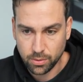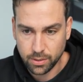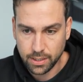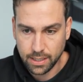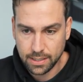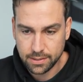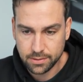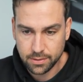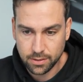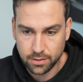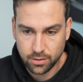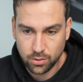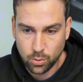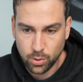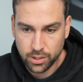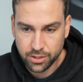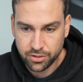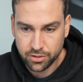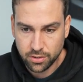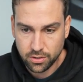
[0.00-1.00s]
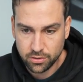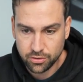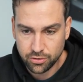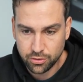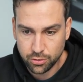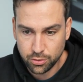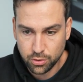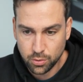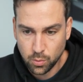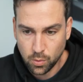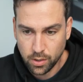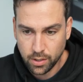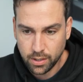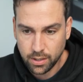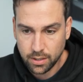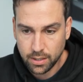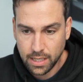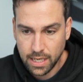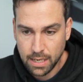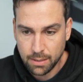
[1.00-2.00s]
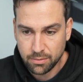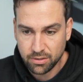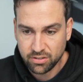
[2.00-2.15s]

Okay, so the question is, do you want to claim